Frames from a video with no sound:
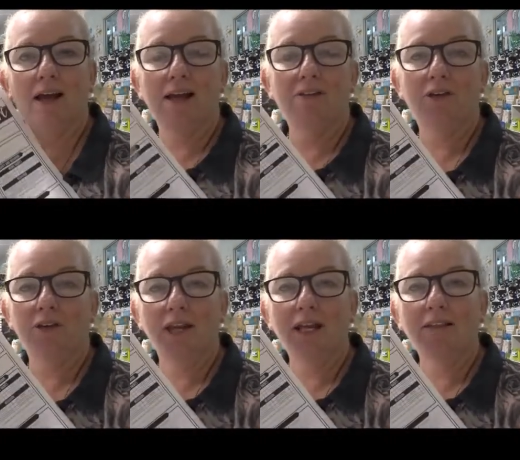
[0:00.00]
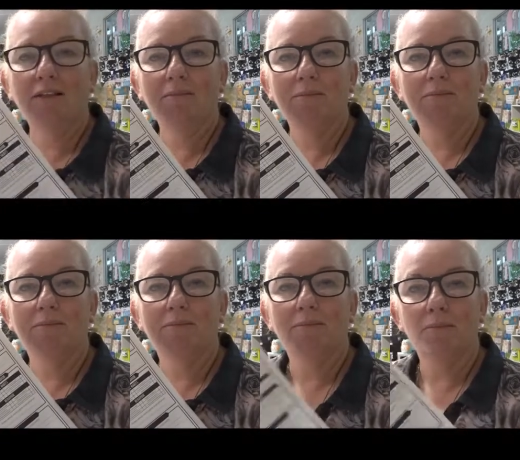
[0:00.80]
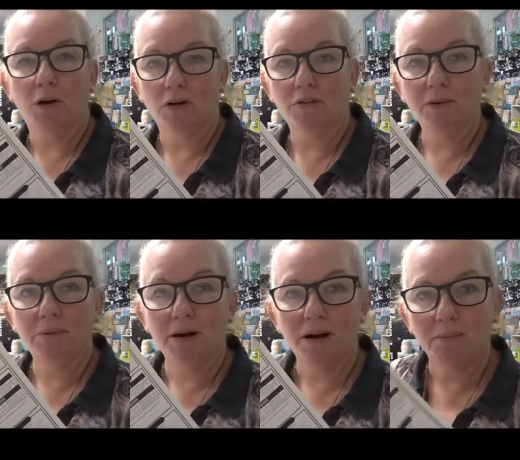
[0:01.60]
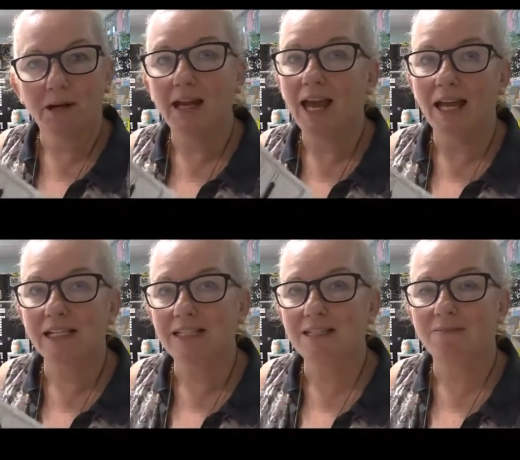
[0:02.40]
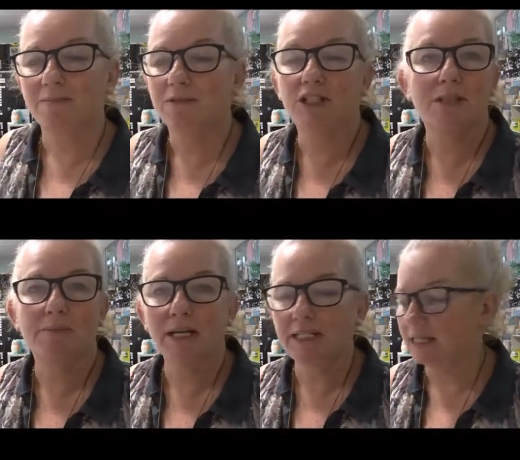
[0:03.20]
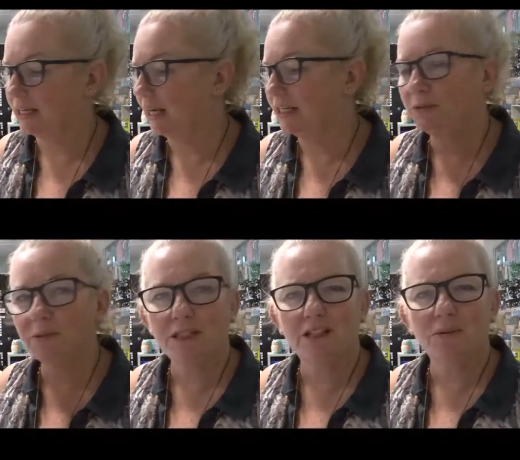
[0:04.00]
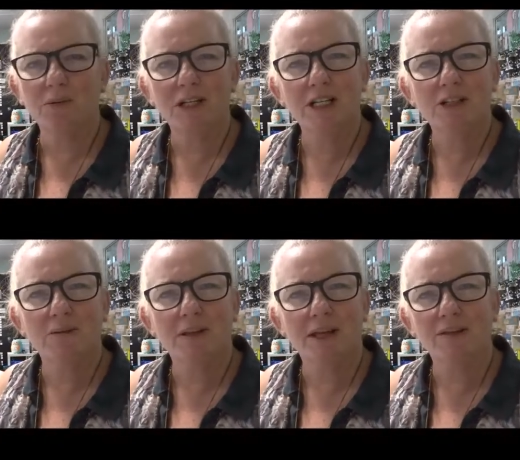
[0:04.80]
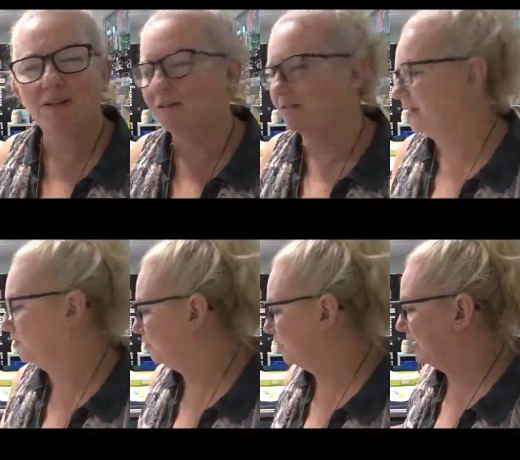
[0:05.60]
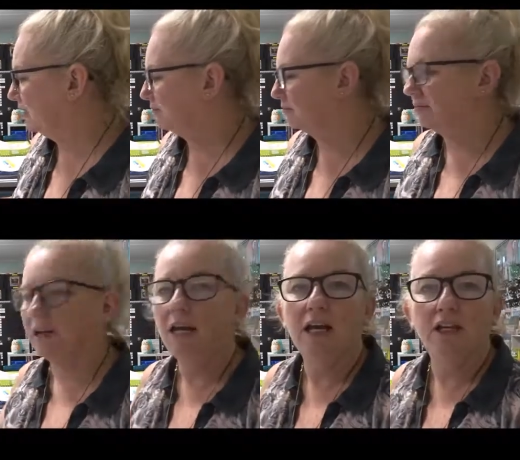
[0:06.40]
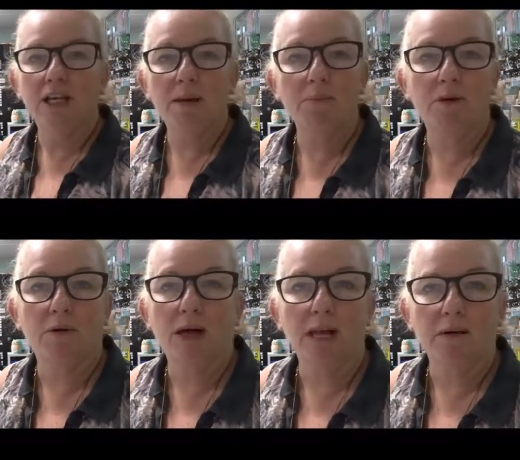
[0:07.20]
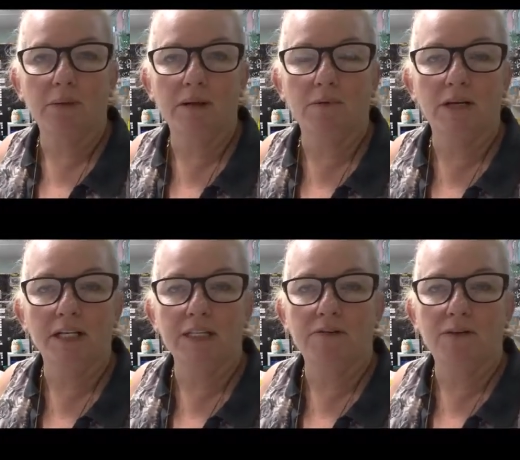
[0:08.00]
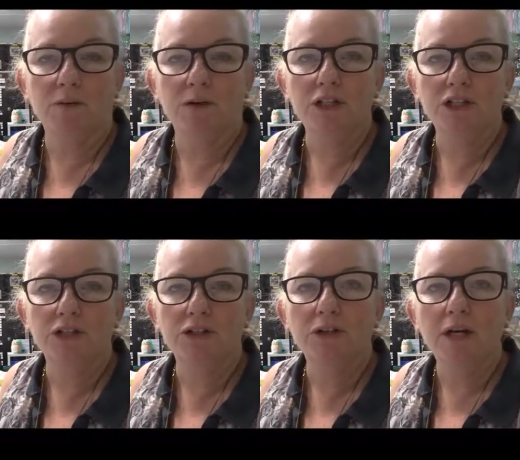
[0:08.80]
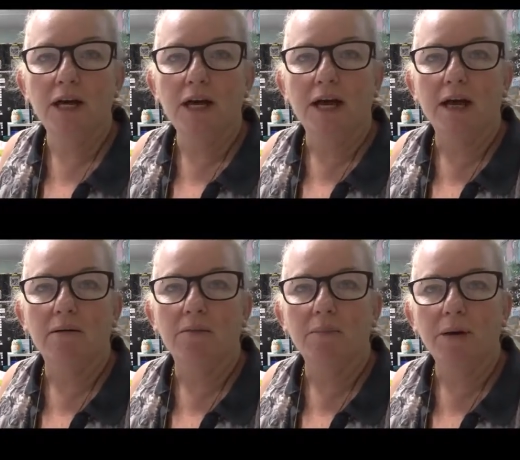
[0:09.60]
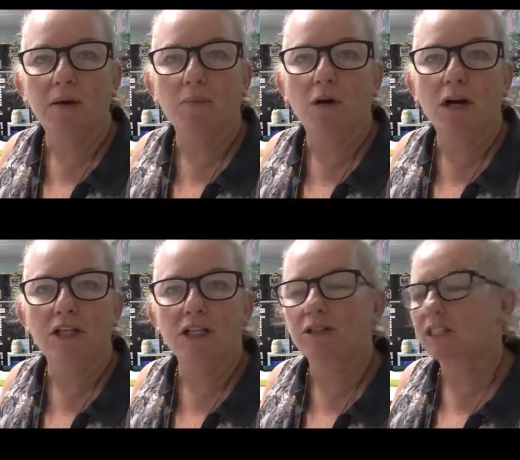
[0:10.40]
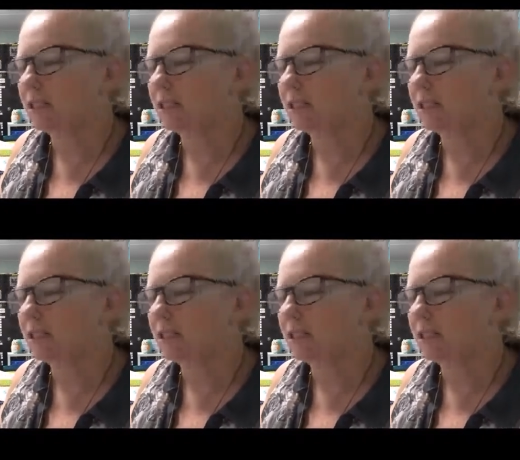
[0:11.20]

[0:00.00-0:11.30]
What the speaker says: if you need them, Pocketful of Primary has them. She's amazing, and she puts a lot of work into them, and they look great. You can print them on coloured paper, I guess, if you wanted to, but black and white just looks